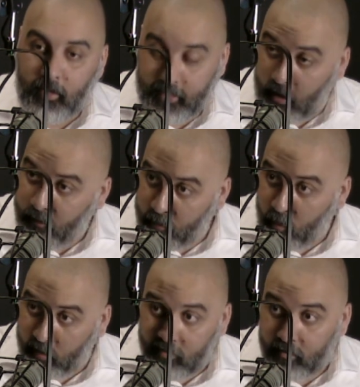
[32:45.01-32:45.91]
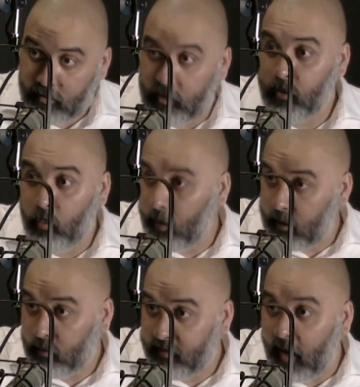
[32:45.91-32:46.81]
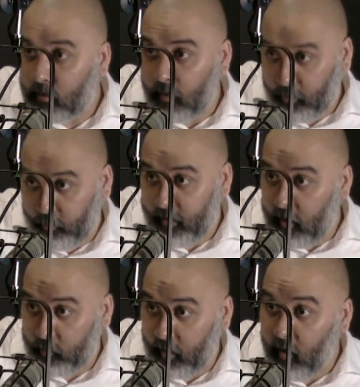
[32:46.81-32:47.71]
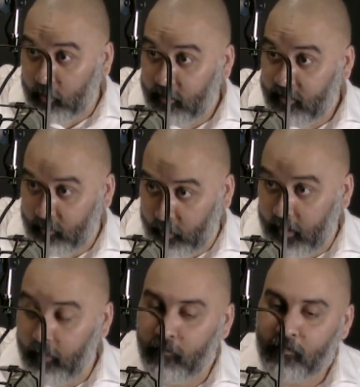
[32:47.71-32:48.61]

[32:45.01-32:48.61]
Now, of course, you don't want to lose out on $300, right?